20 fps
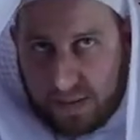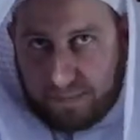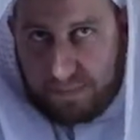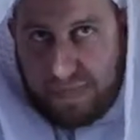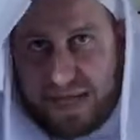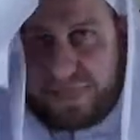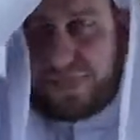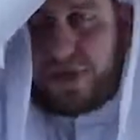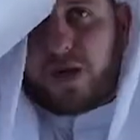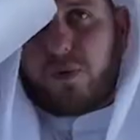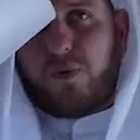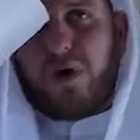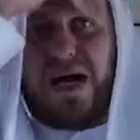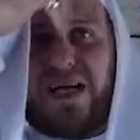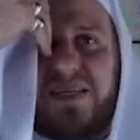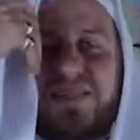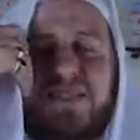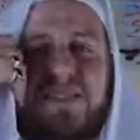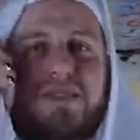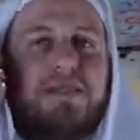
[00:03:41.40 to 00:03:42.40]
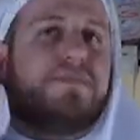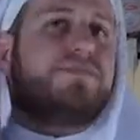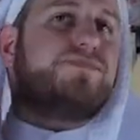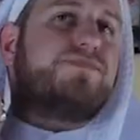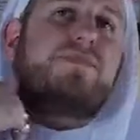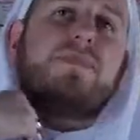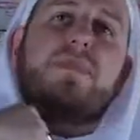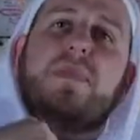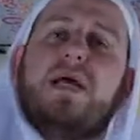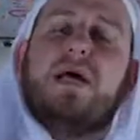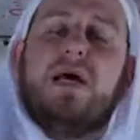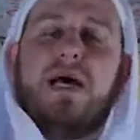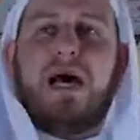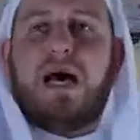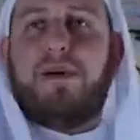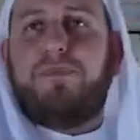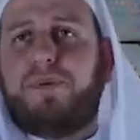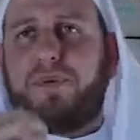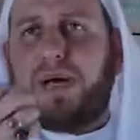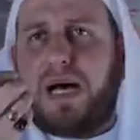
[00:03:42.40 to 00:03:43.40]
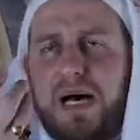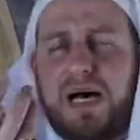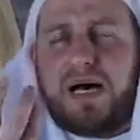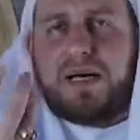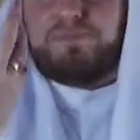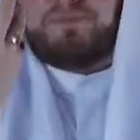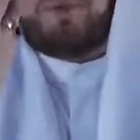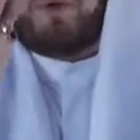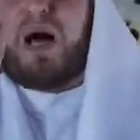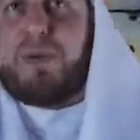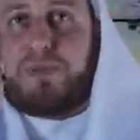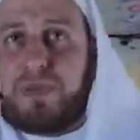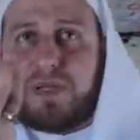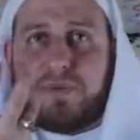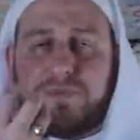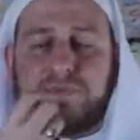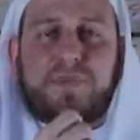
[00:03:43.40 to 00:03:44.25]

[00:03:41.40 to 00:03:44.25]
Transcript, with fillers: But there was a, a problem,